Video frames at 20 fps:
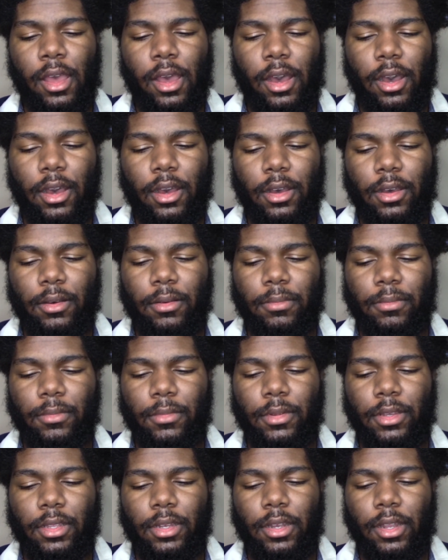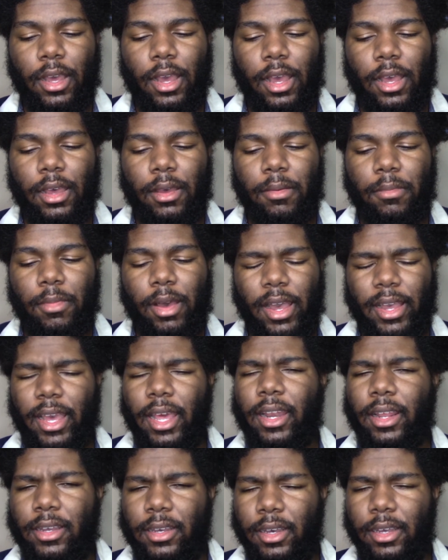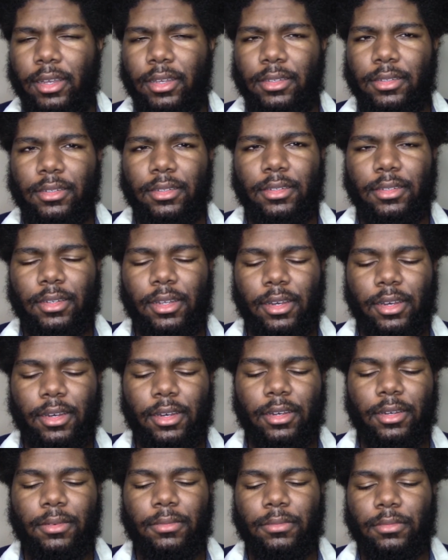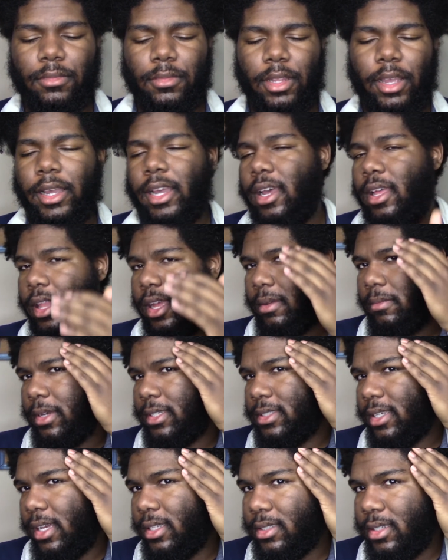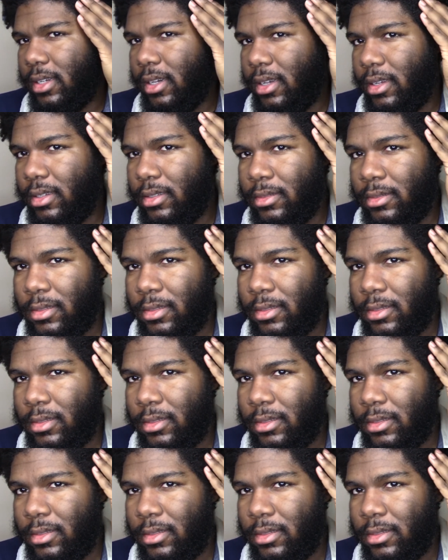And I got a cut. I got like my sides cut,